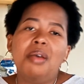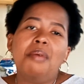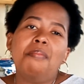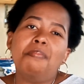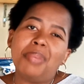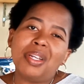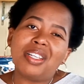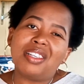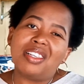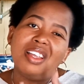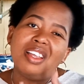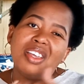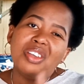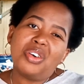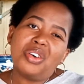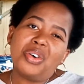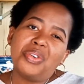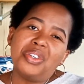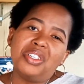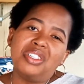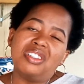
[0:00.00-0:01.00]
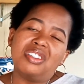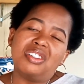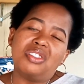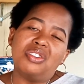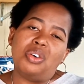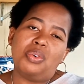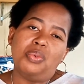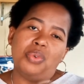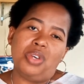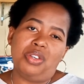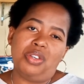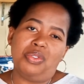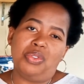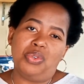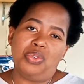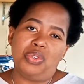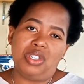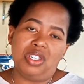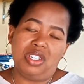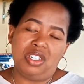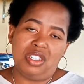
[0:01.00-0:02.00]
But an orange is not one of
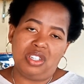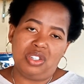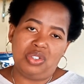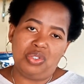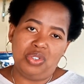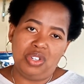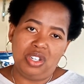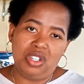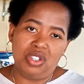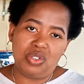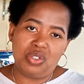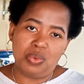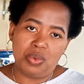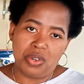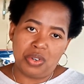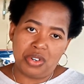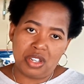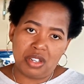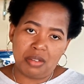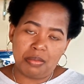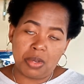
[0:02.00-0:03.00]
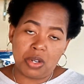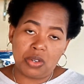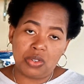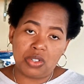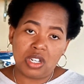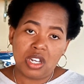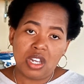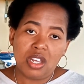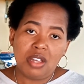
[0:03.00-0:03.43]
those things that you need to worry about,